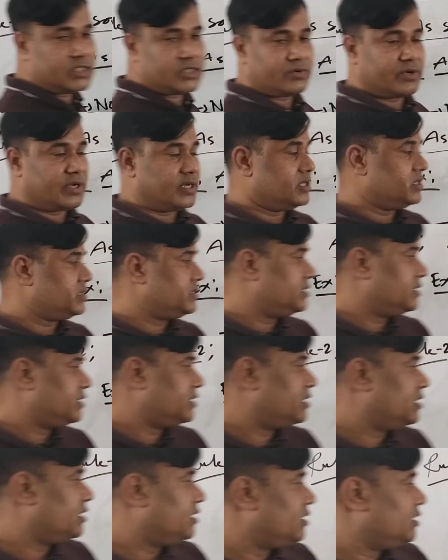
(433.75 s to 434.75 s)
students,
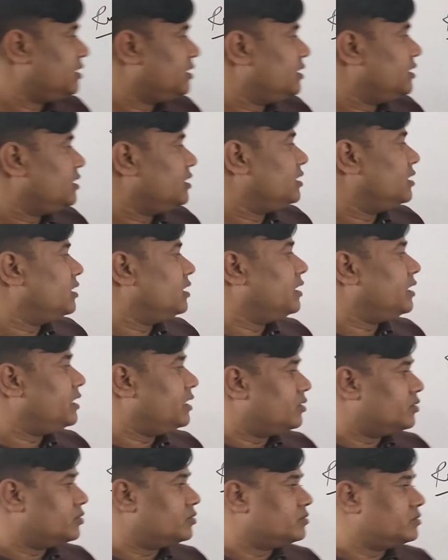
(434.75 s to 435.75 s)

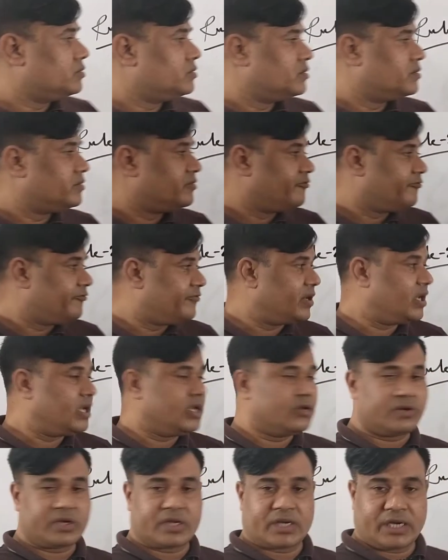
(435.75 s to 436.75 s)
you pay
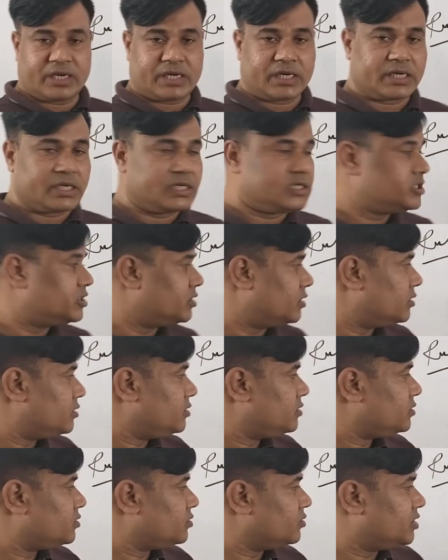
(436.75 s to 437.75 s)
your great attention
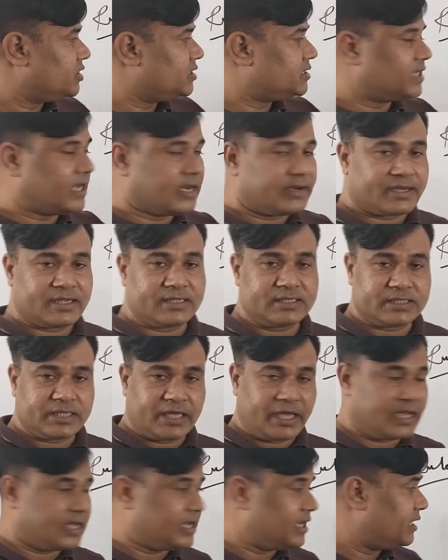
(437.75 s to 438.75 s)
to this sentence
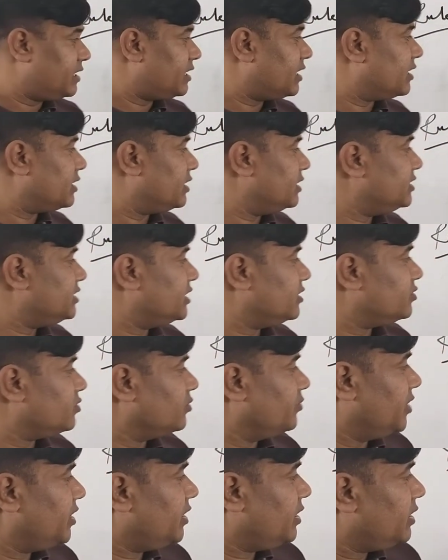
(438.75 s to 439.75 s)
again and listen to
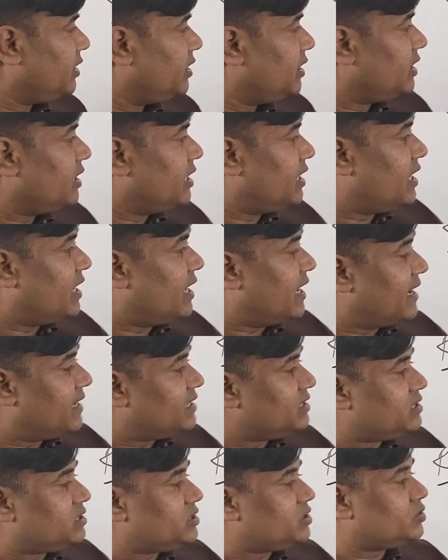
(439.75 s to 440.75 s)
me.
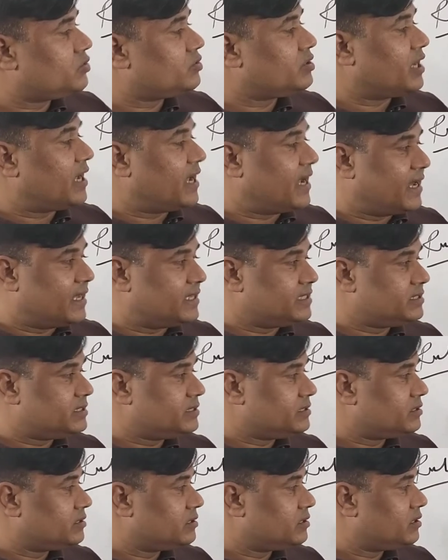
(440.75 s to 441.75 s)
As soon
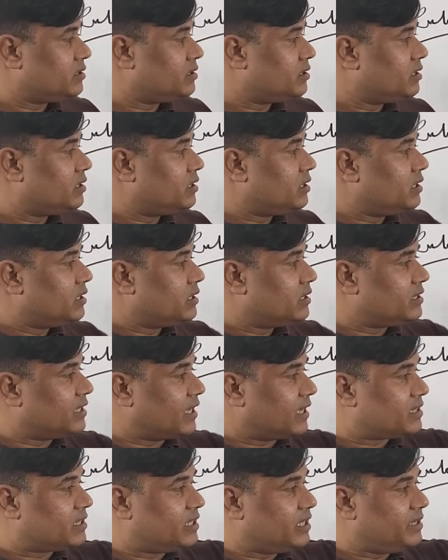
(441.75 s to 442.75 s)
as
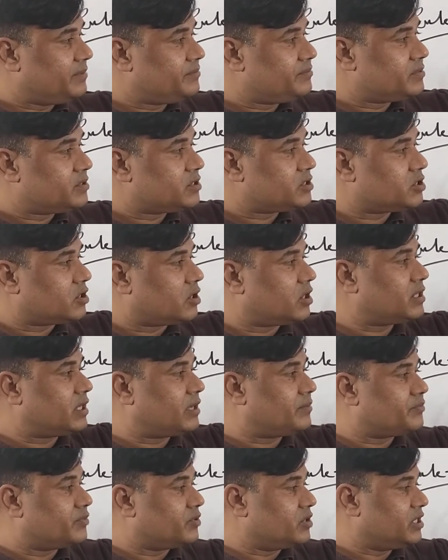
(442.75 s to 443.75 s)
the thief saw
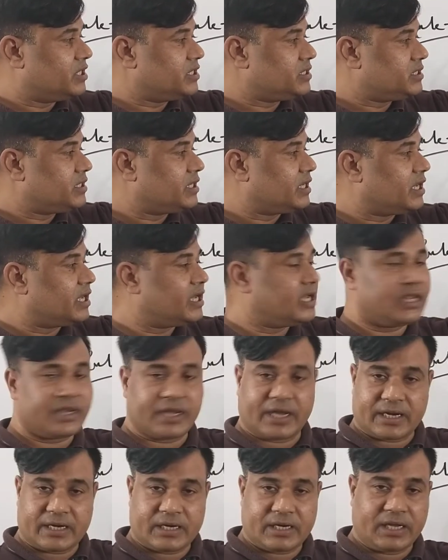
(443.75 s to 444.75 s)
the police, he
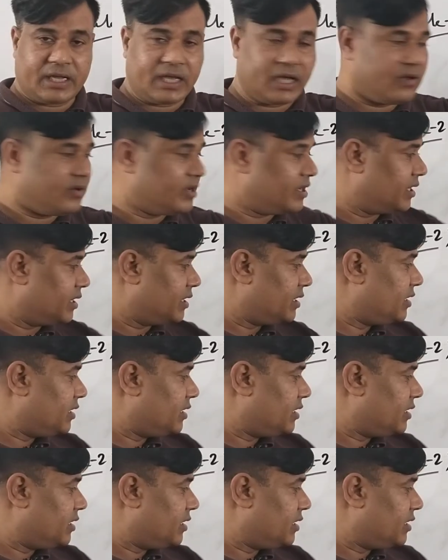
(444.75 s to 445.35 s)
ran away.